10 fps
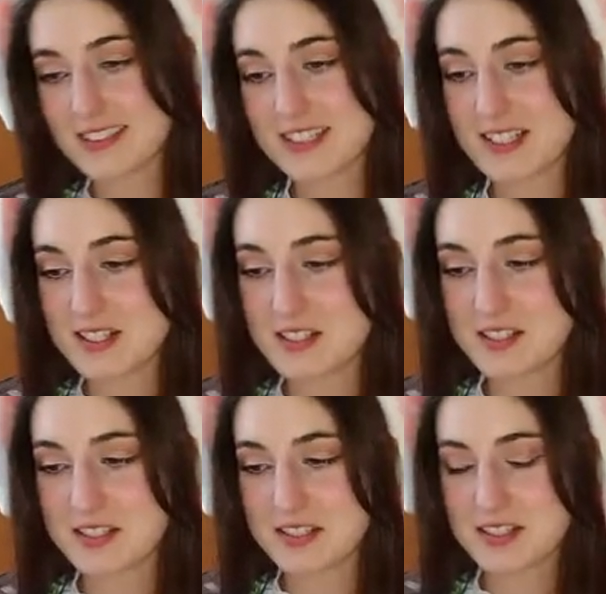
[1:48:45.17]
And
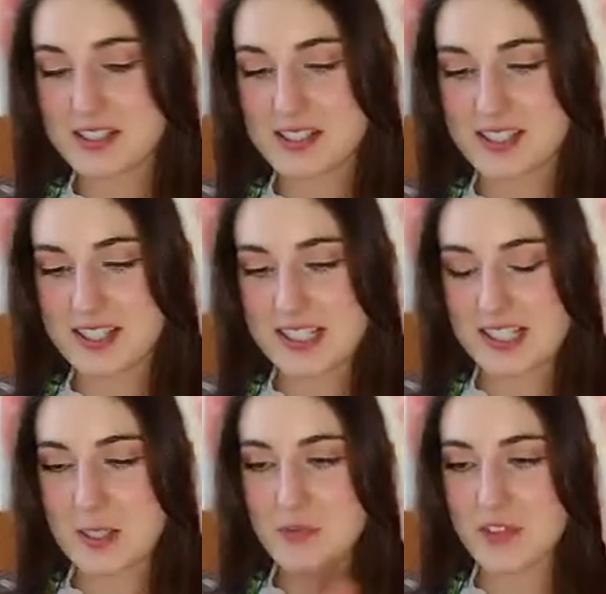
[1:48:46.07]
and
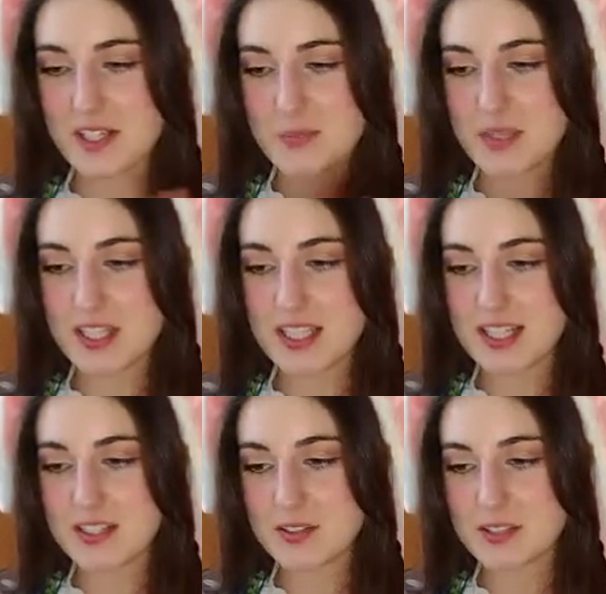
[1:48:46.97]
something spilling
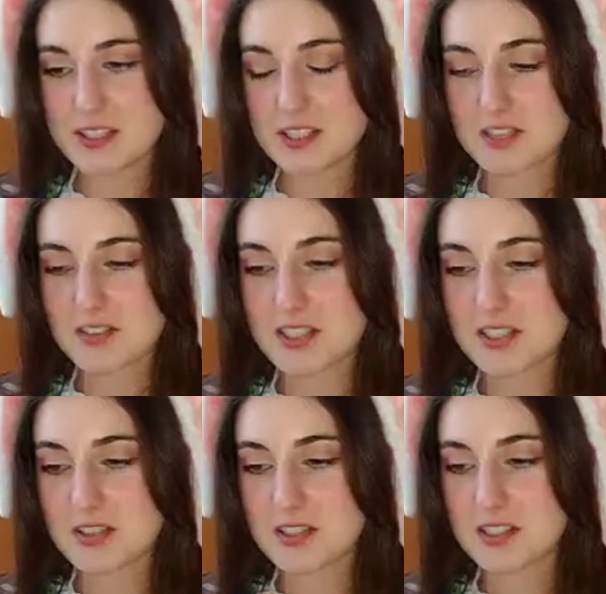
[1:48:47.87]
out into the
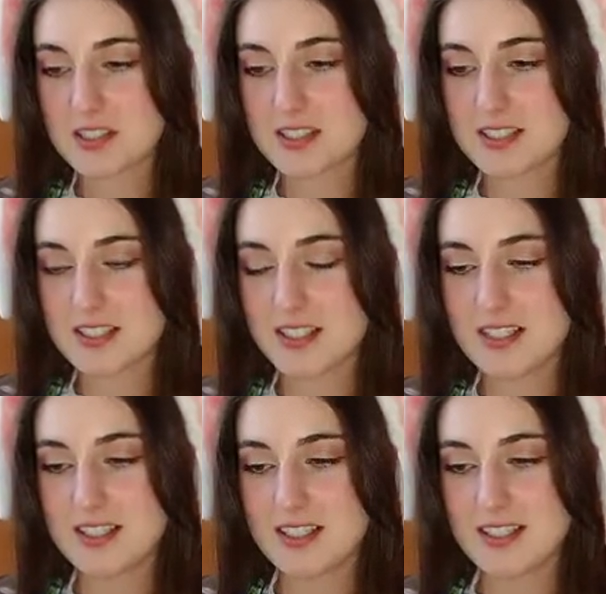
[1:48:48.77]
other
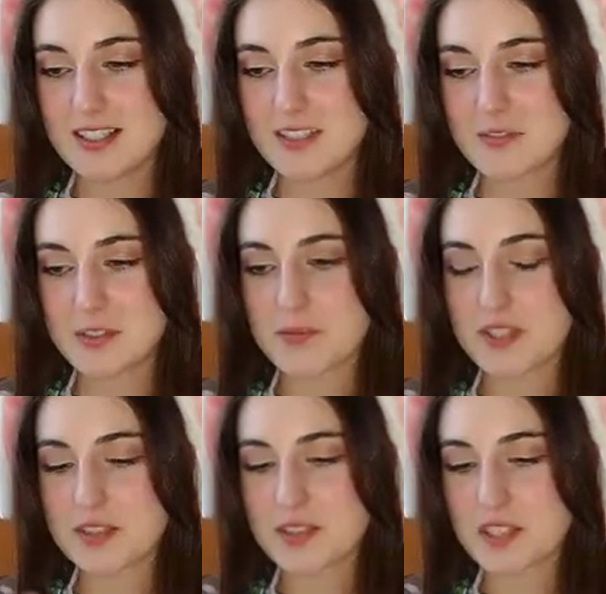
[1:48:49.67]
and from
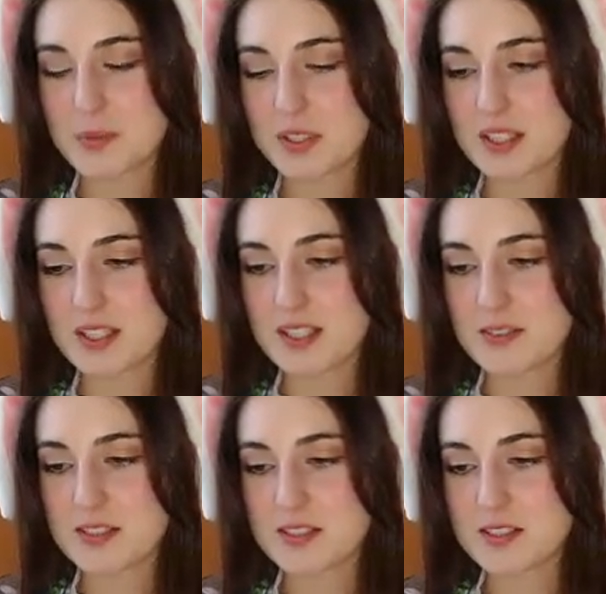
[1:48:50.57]
the other spilling
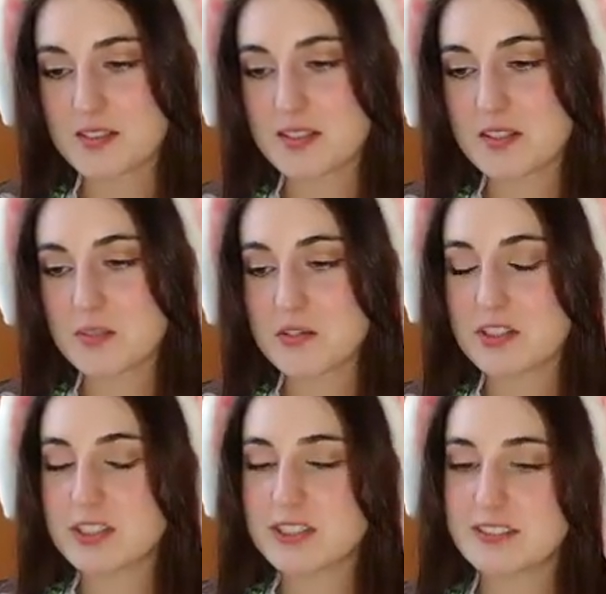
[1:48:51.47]
out into this
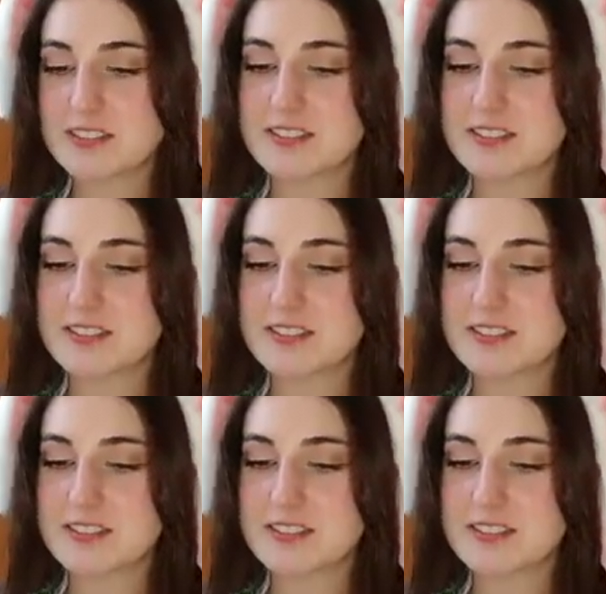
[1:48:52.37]
one.